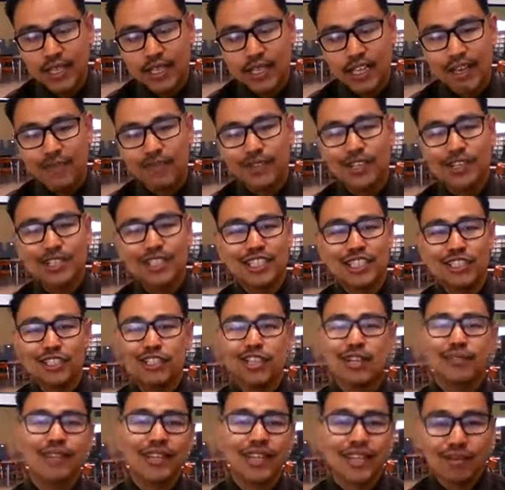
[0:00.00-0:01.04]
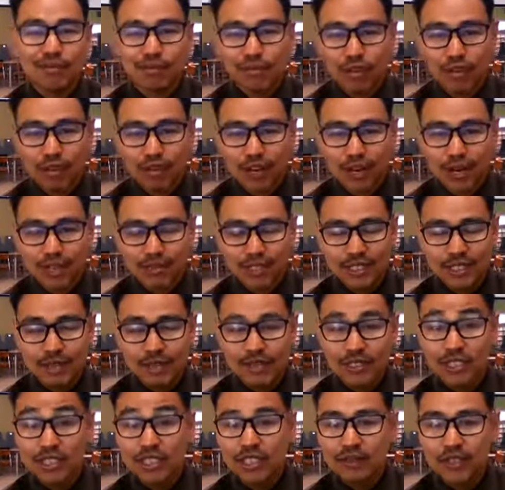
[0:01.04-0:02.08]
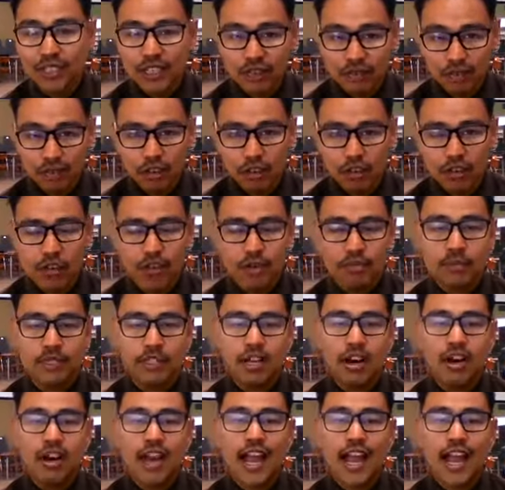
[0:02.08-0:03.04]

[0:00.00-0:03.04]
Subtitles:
If you're in a certificate program, some certificate programs are